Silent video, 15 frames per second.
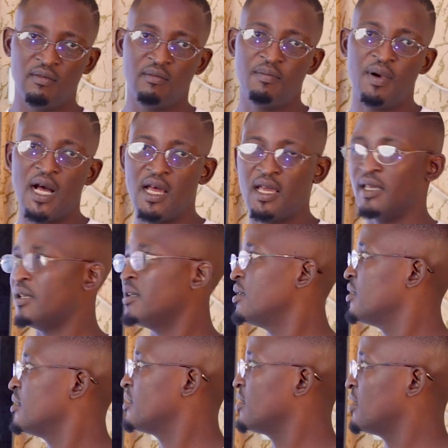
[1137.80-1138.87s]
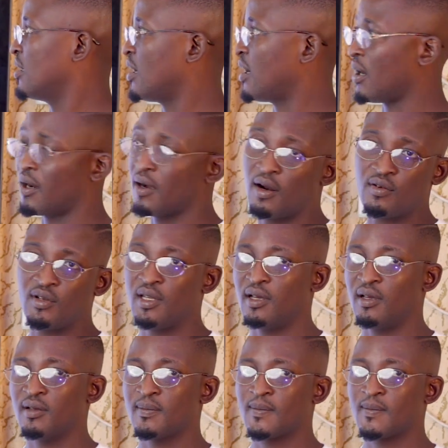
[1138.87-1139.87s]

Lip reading: by her ground there.